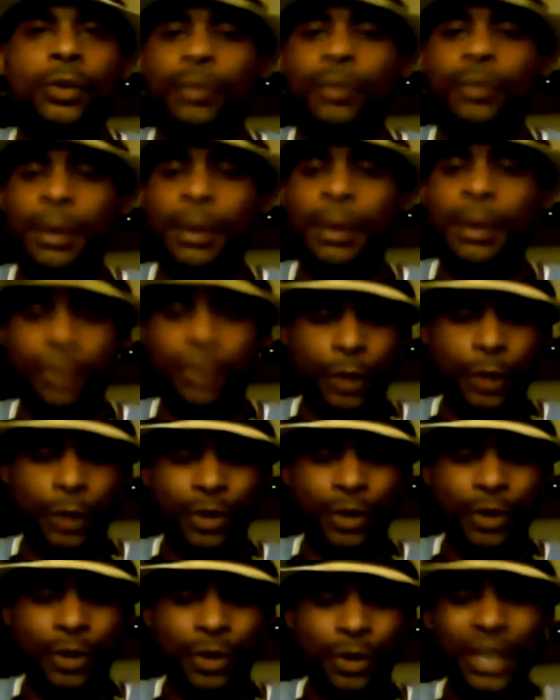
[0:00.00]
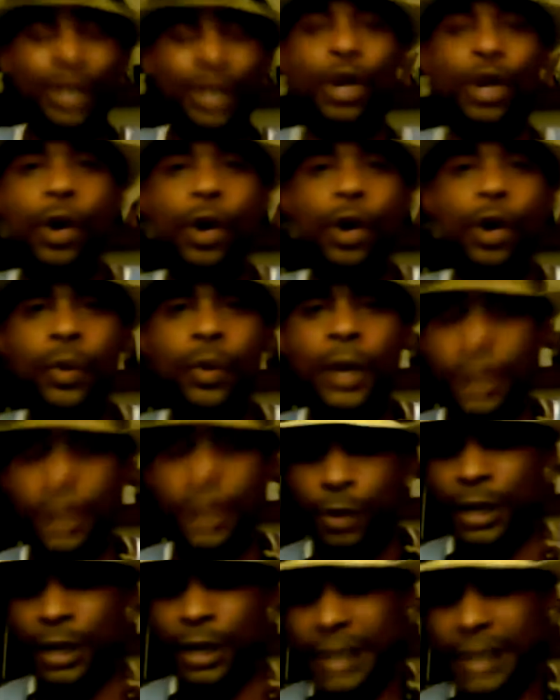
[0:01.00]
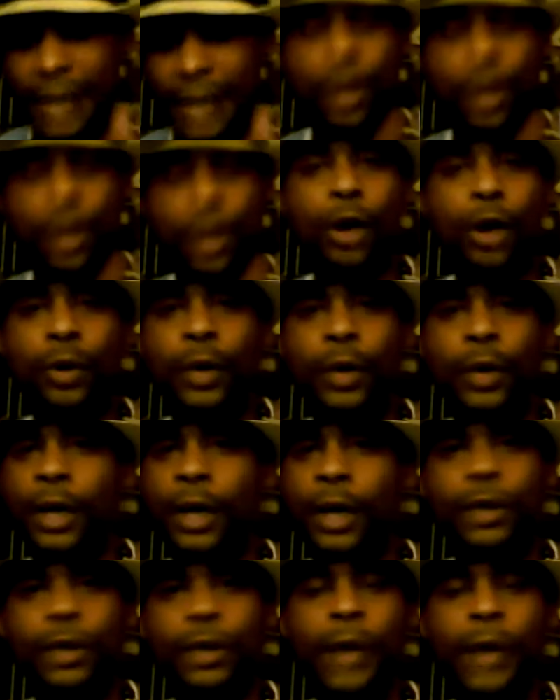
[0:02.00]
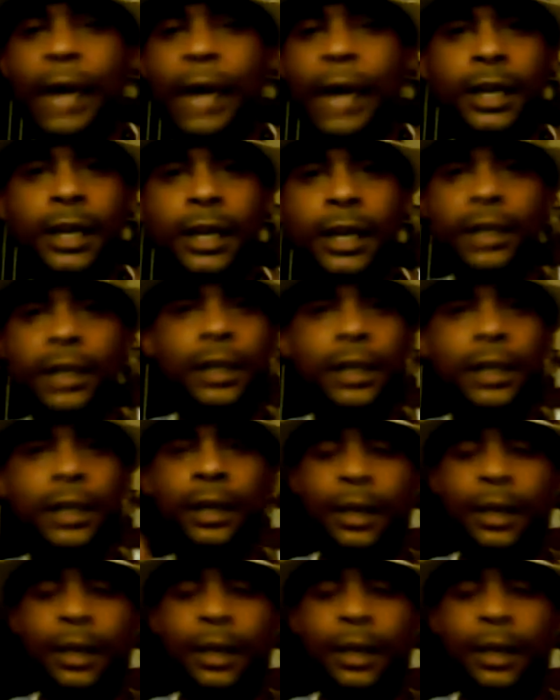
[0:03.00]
Remember, when you hit a goal, you hit that goal, you got to